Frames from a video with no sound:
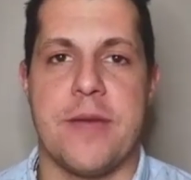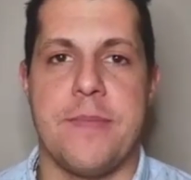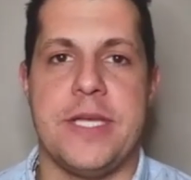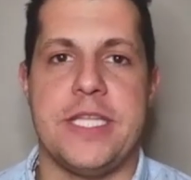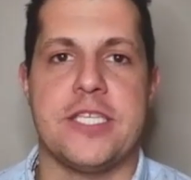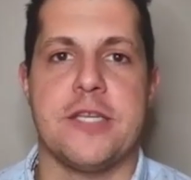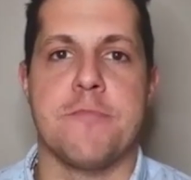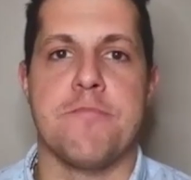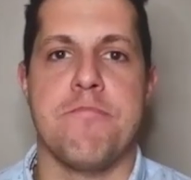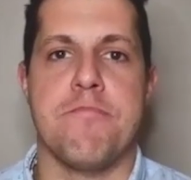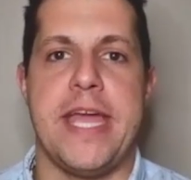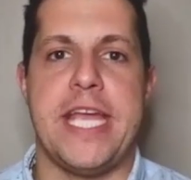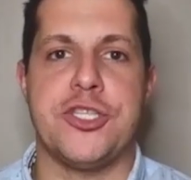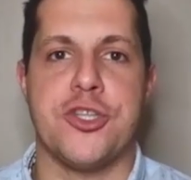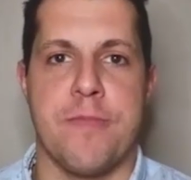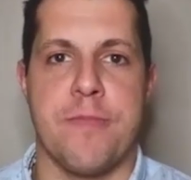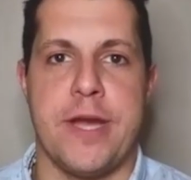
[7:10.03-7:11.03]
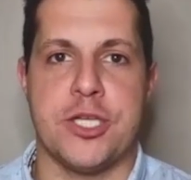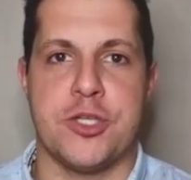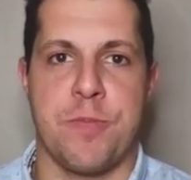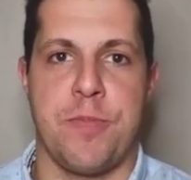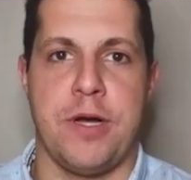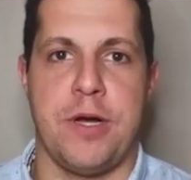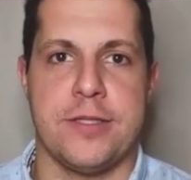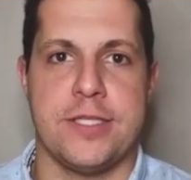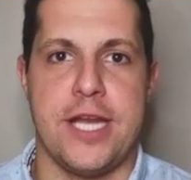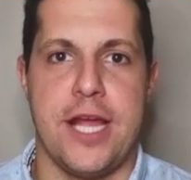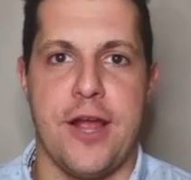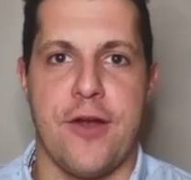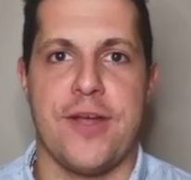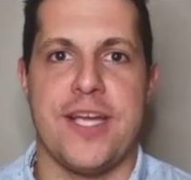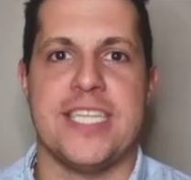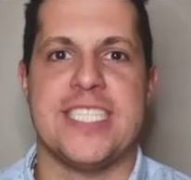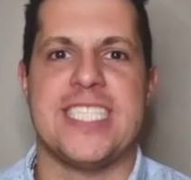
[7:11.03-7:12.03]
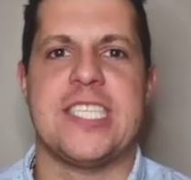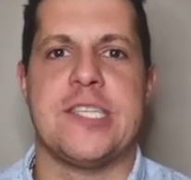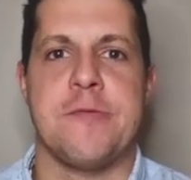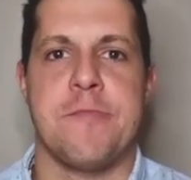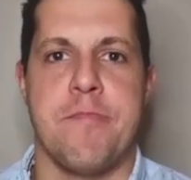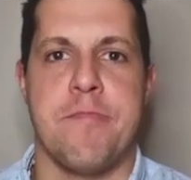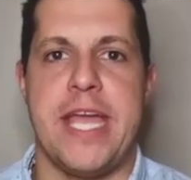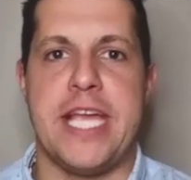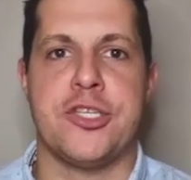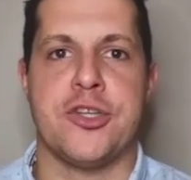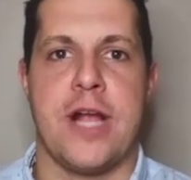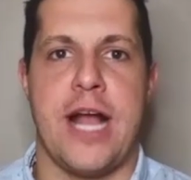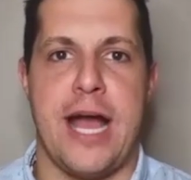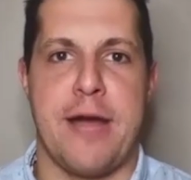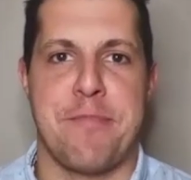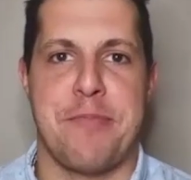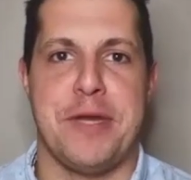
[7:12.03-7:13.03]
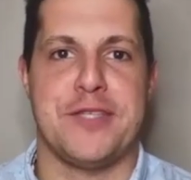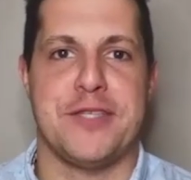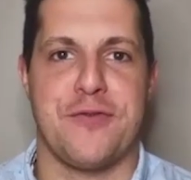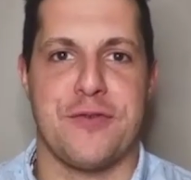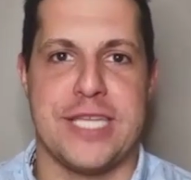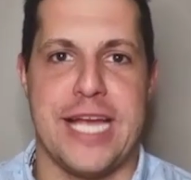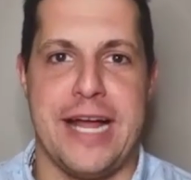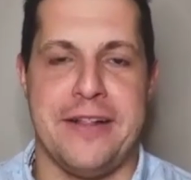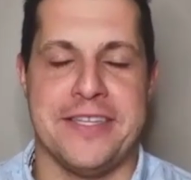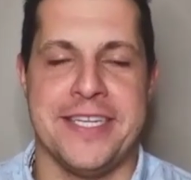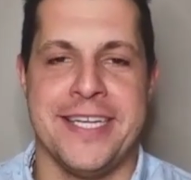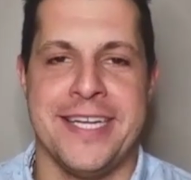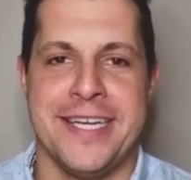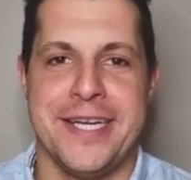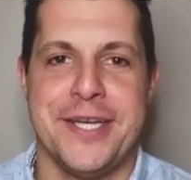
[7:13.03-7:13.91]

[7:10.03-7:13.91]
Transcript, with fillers: I mean, some major metropolitan areas, some major hotbeds for talent.